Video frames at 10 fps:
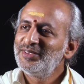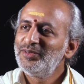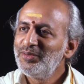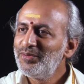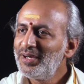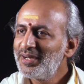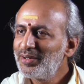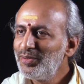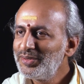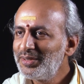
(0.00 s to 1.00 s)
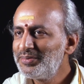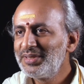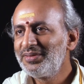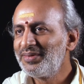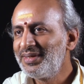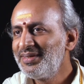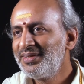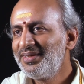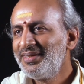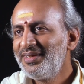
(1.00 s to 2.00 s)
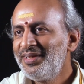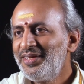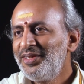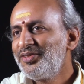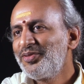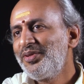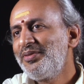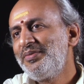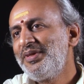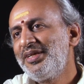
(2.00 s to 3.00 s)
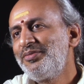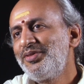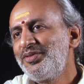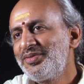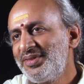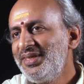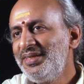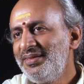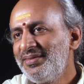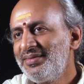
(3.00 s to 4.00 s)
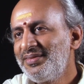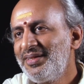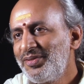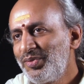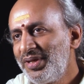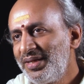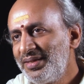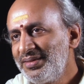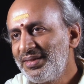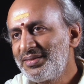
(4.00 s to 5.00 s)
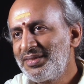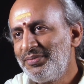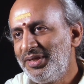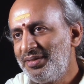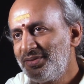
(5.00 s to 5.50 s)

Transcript: If you are a close observer, so you will be able to see that today is Ashtami.